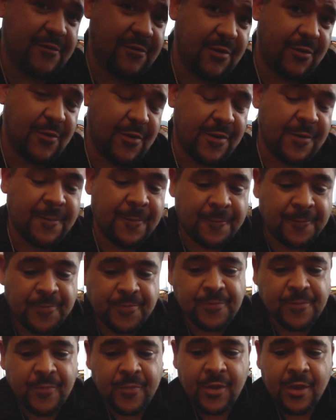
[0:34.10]
everyone.
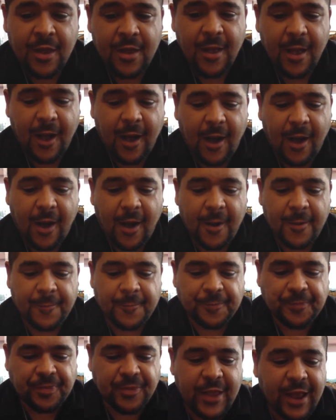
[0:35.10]

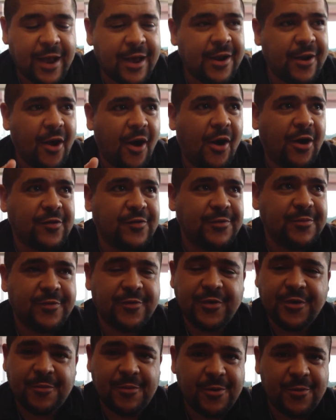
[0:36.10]
Um, they got an awesome
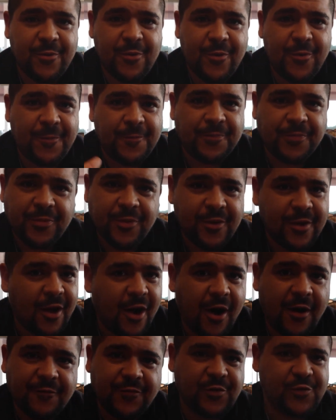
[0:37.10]
cinnamon roll,
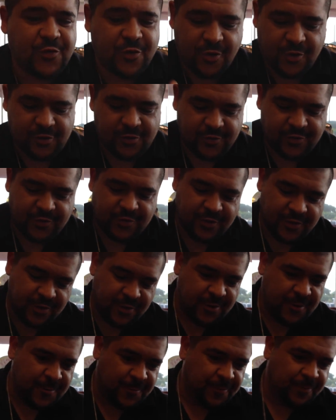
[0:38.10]
off the charts.
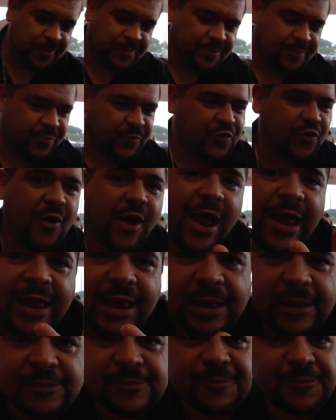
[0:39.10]
Try
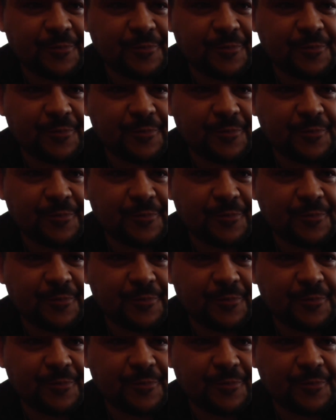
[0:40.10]
it.